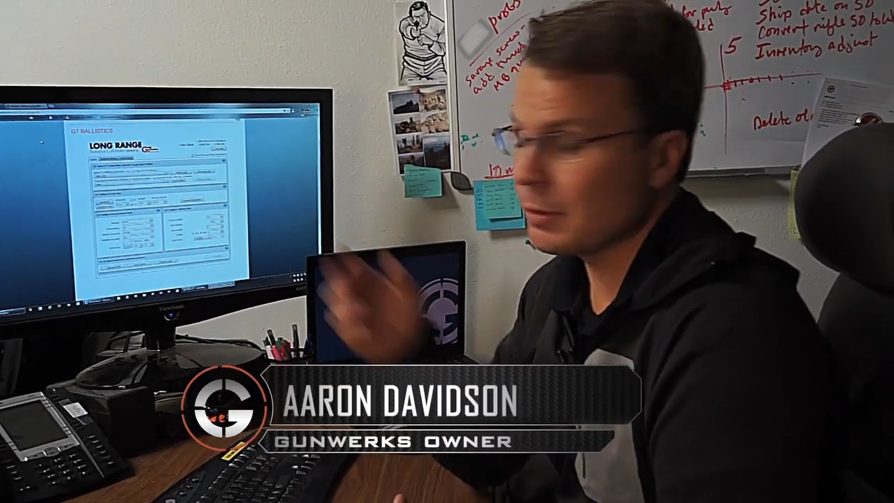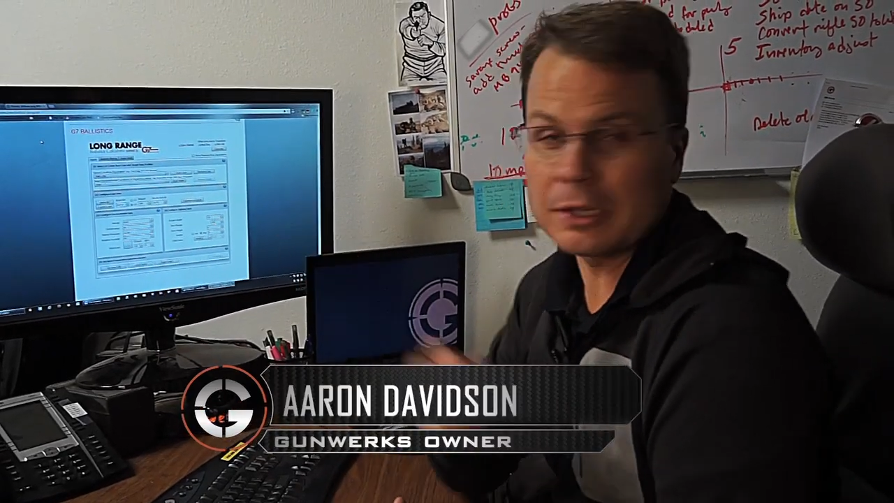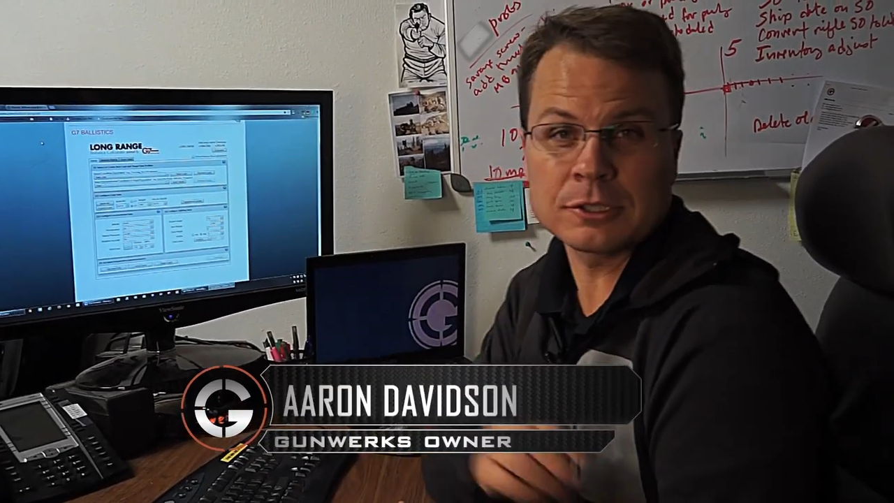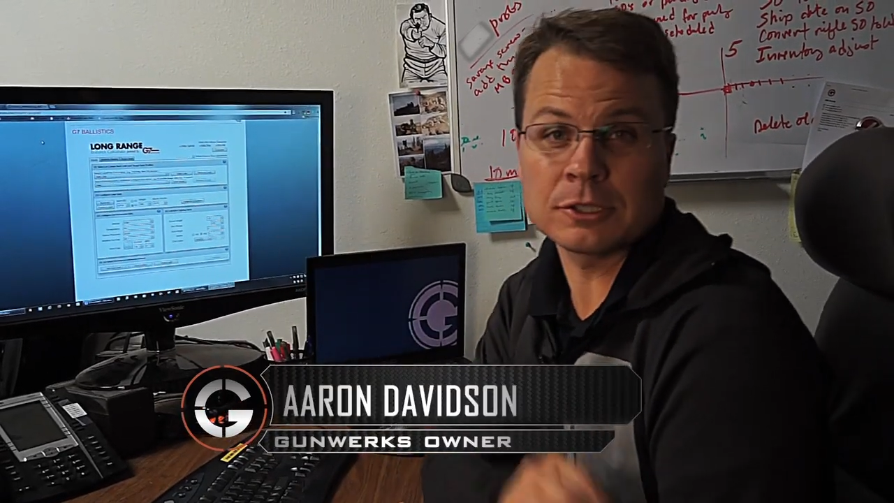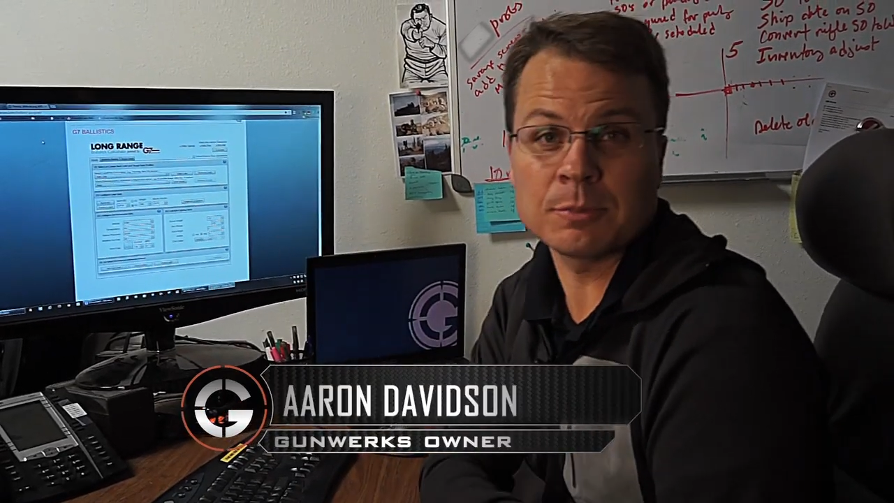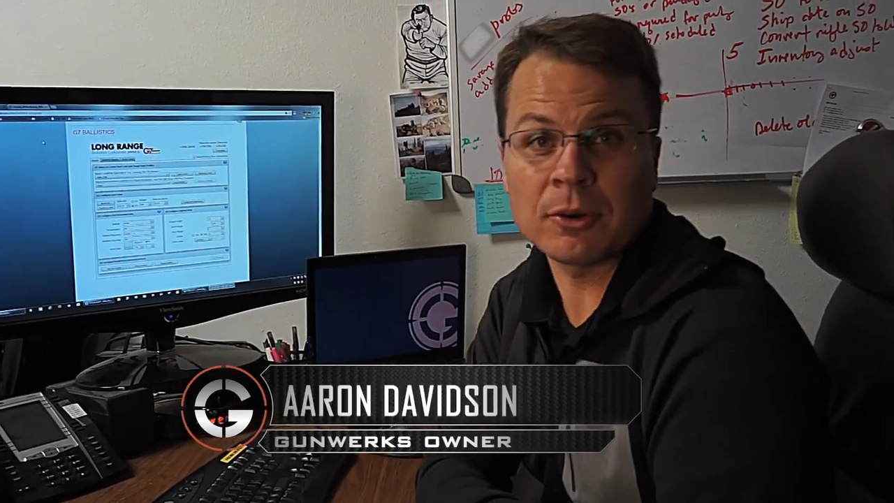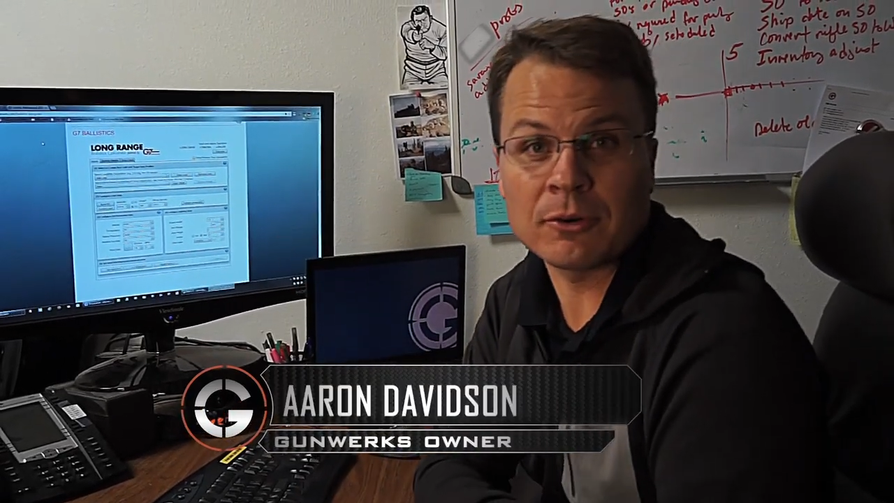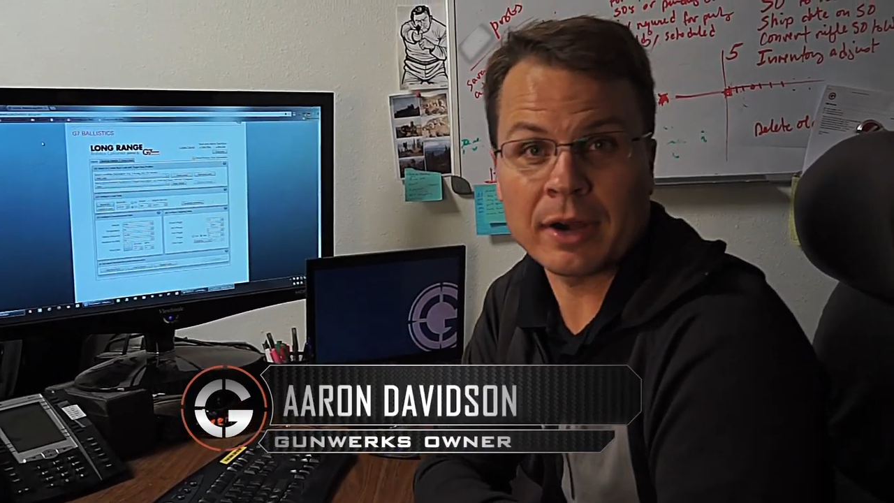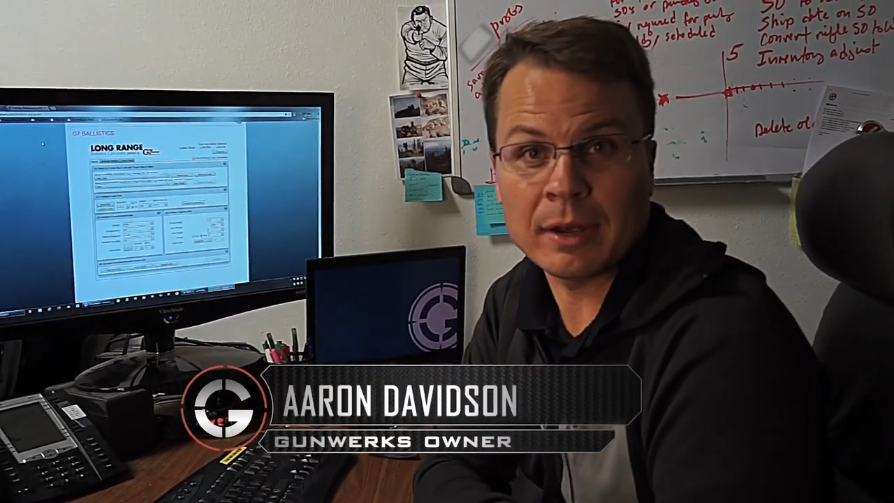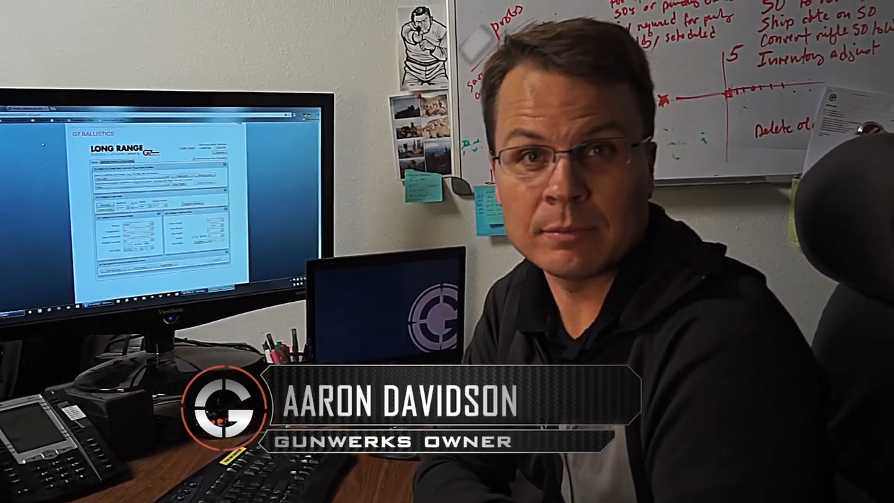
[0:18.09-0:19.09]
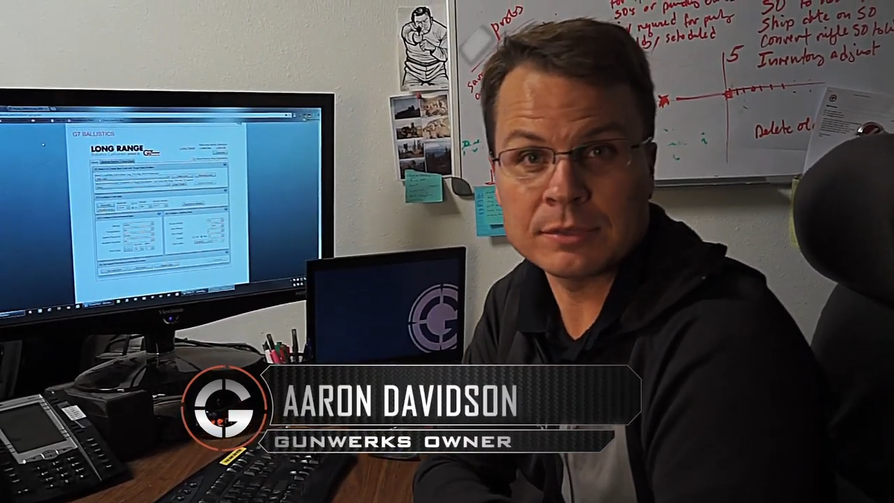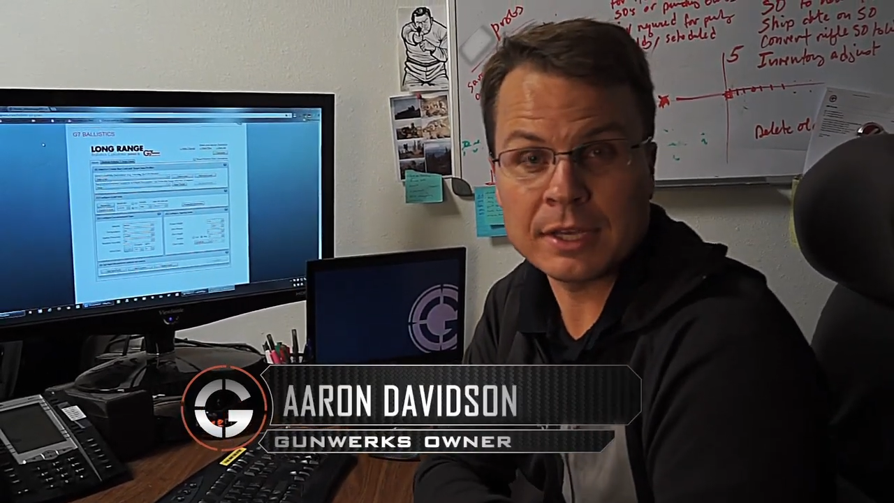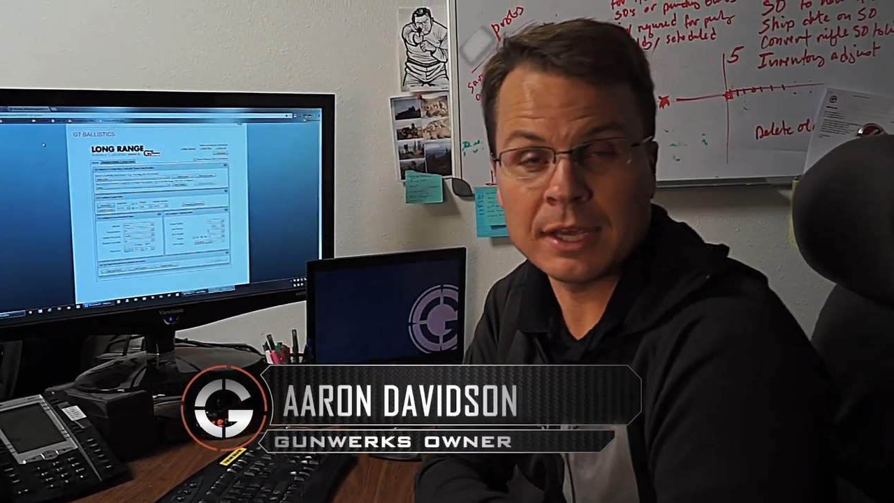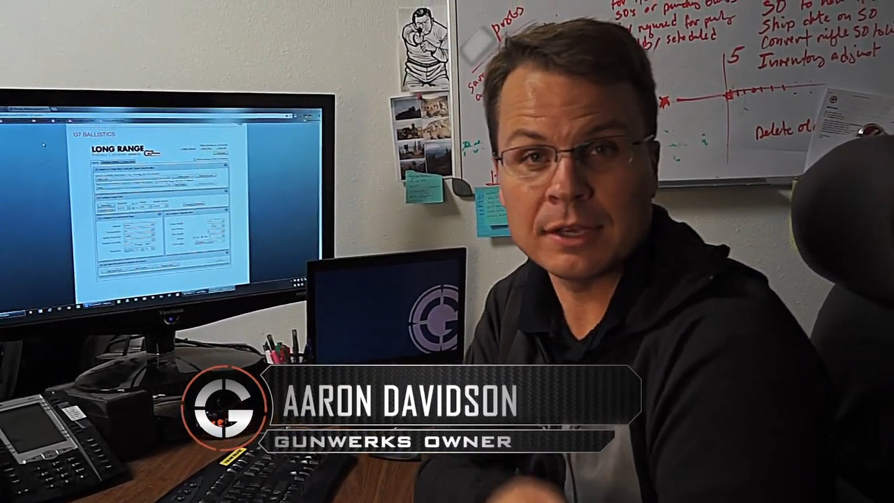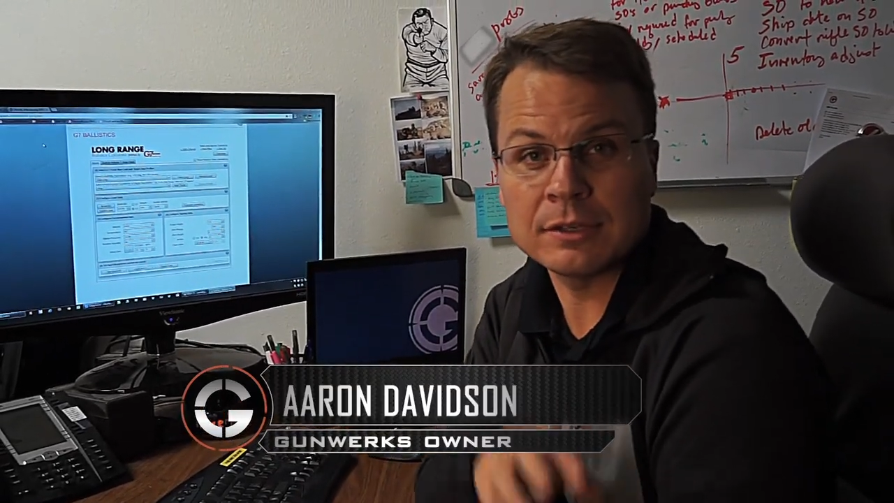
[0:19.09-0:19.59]
ballistics programs
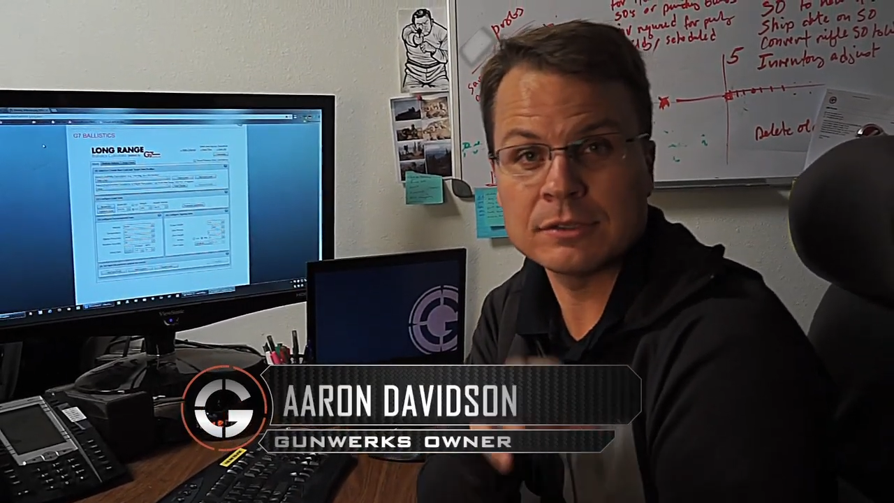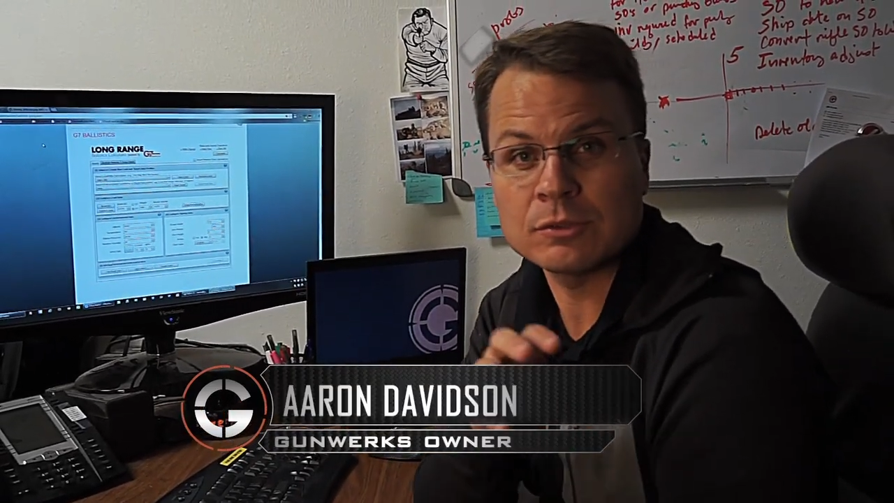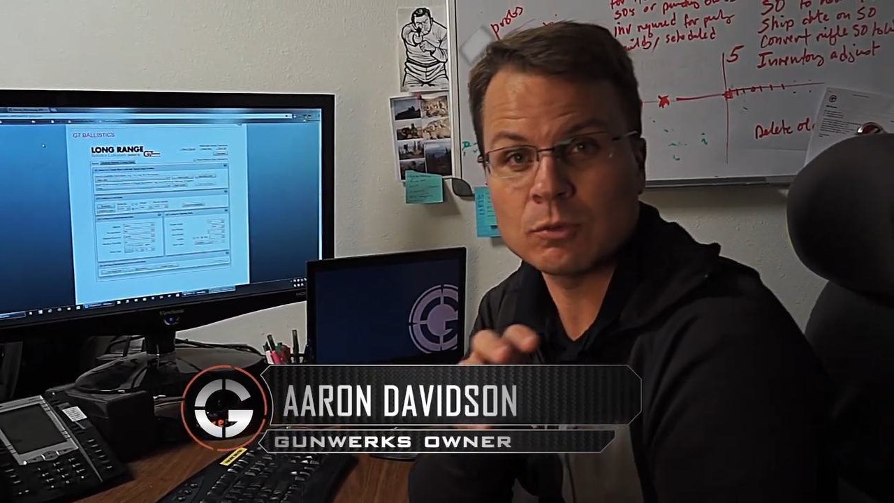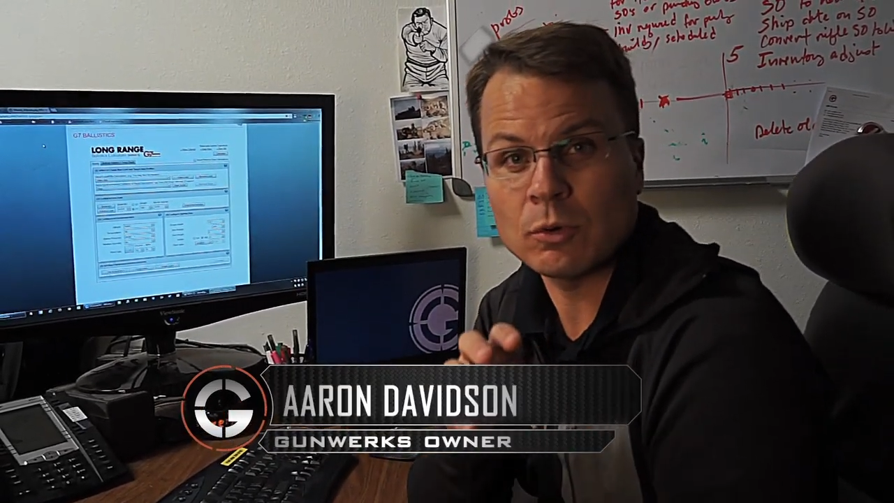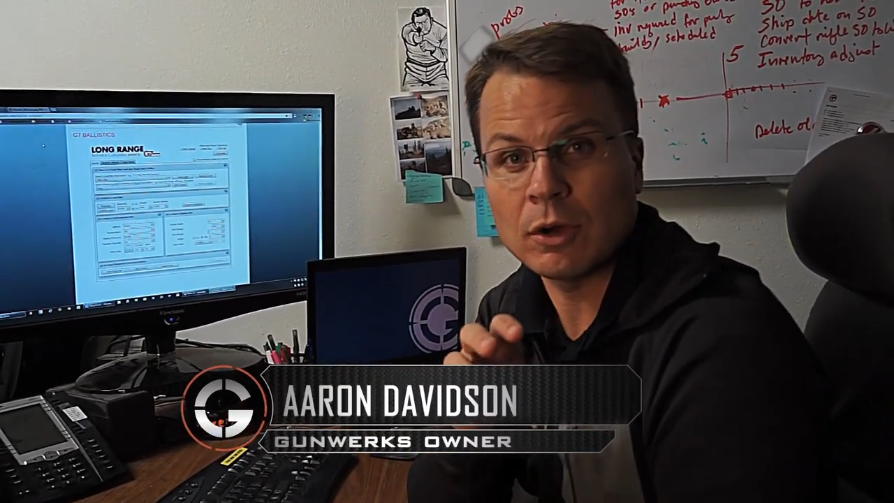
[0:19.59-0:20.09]
is